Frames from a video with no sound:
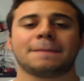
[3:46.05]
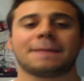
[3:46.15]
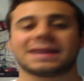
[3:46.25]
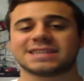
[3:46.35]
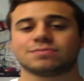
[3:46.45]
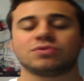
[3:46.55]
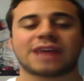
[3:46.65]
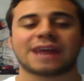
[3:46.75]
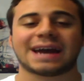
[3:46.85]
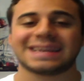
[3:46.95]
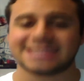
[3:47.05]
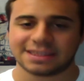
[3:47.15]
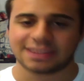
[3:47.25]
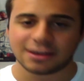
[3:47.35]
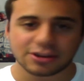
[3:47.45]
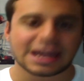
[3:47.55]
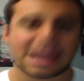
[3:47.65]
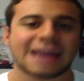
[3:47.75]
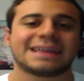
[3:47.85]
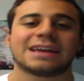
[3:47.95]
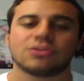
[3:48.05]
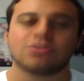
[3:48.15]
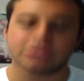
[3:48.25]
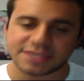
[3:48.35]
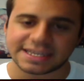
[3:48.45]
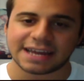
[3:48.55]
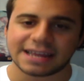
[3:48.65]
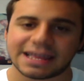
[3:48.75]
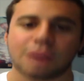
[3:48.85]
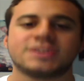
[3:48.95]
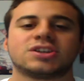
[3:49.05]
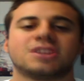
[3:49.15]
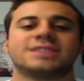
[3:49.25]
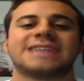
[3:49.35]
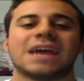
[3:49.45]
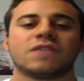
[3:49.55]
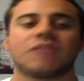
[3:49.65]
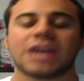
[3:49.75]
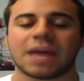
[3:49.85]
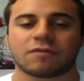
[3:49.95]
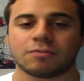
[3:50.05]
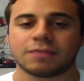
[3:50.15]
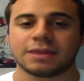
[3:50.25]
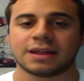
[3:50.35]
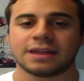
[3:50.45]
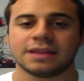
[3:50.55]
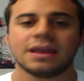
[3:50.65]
because Muntari is another guy that I don't understand how he starts every game for Milan.